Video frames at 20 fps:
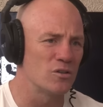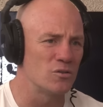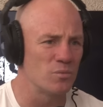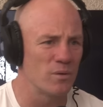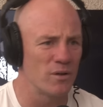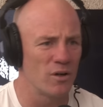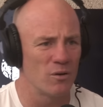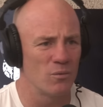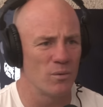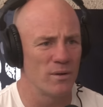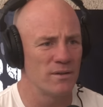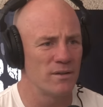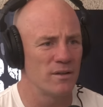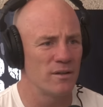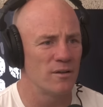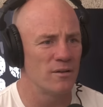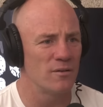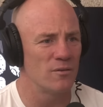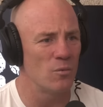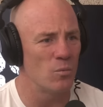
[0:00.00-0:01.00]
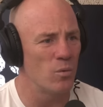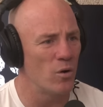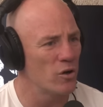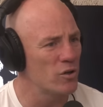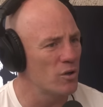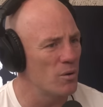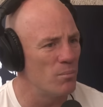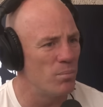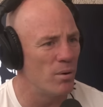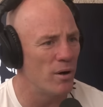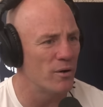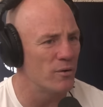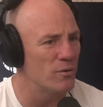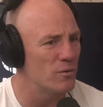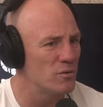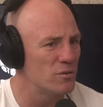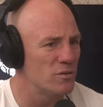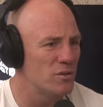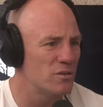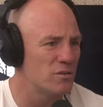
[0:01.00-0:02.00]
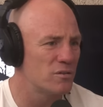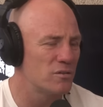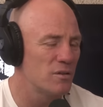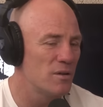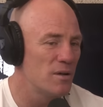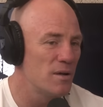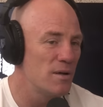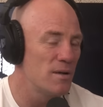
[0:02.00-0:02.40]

Because when I went, the work compiler was just